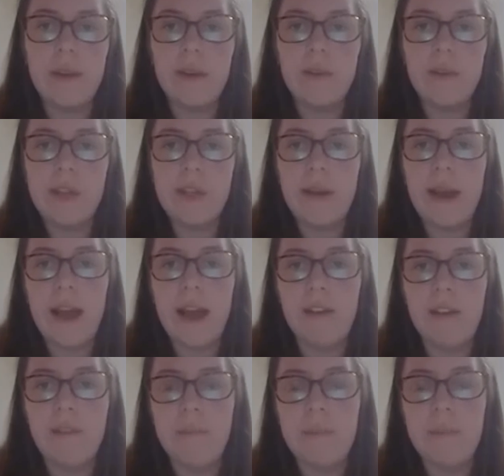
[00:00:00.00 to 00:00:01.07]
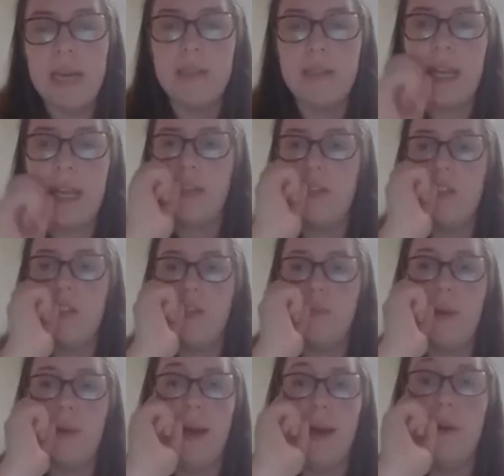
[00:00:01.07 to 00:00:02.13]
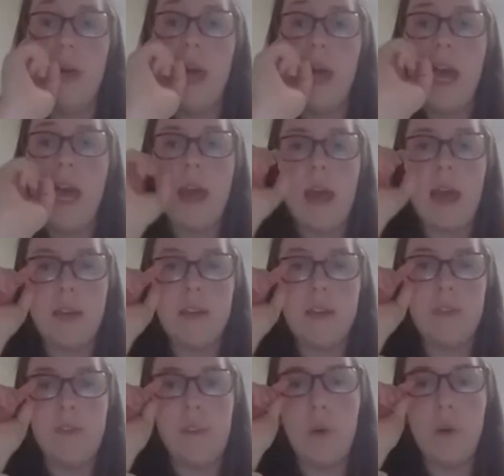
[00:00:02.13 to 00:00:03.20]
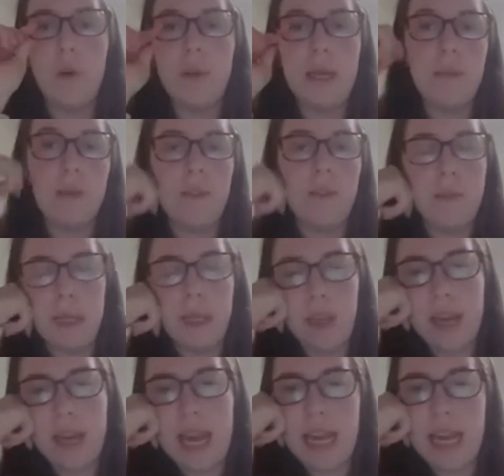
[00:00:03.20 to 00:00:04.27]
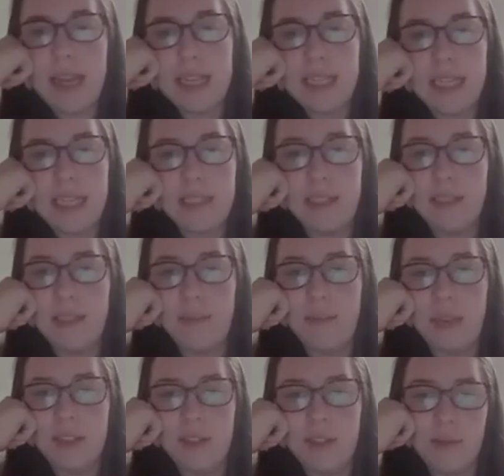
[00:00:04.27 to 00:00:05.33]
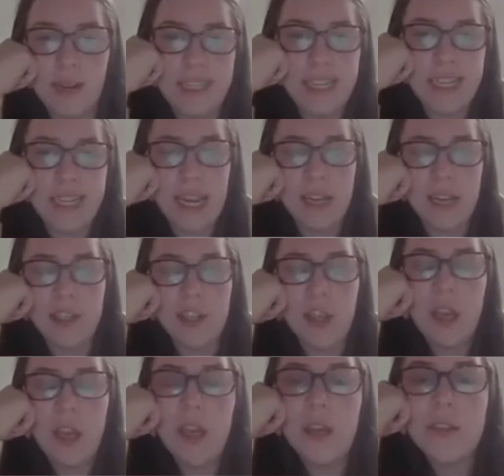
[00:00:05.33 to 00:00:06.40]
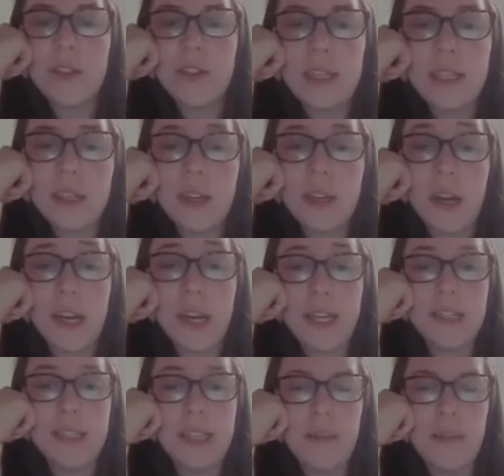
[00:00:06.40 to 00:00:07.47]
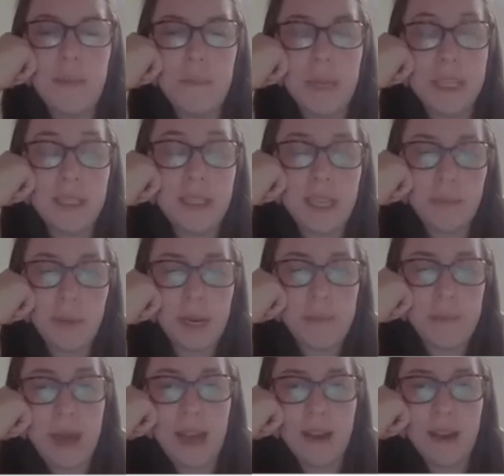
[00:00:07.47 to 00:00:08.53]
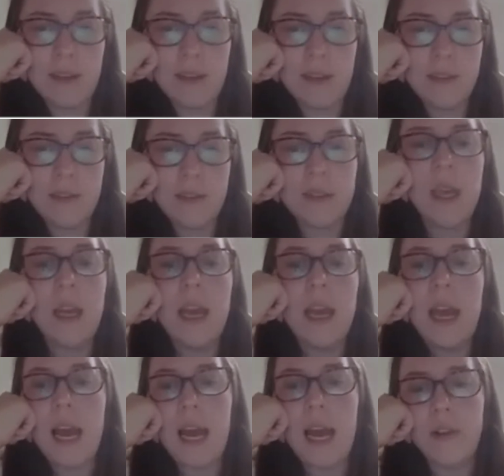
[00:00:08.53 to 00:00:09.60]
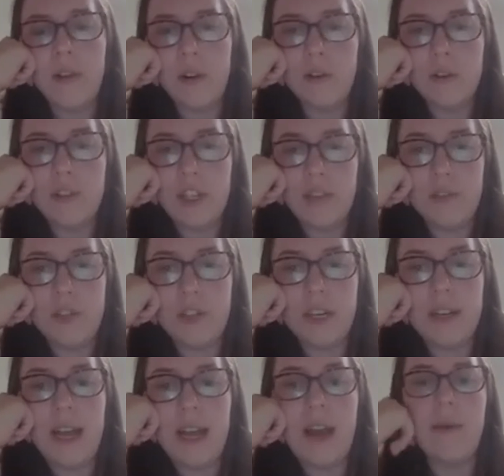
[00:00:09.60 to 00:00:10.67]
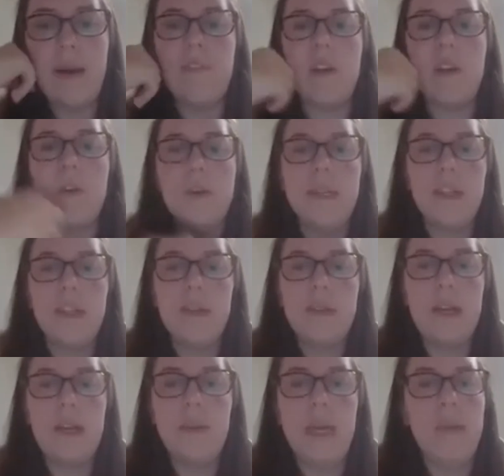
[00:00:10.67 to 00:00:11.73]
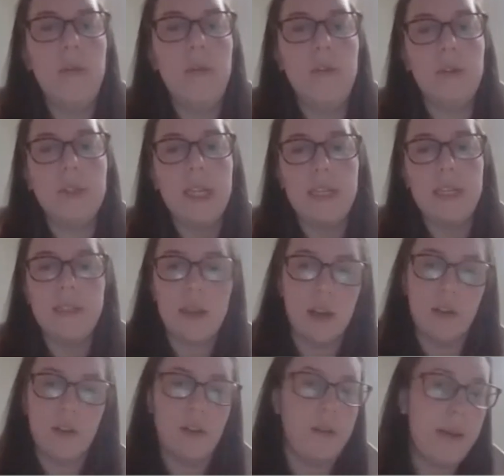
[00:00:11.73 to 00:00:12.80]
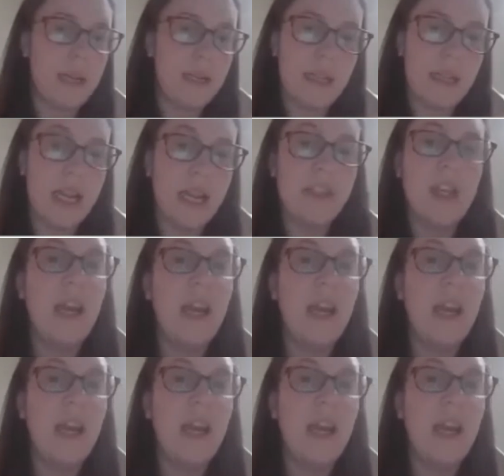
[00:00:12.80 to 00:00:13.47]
also have Maths Age as well. And for people from the UK, this is similar to Reading Age. So this can only be seen by parents and not children. However, we do tell people not to get stuck on the Maths Age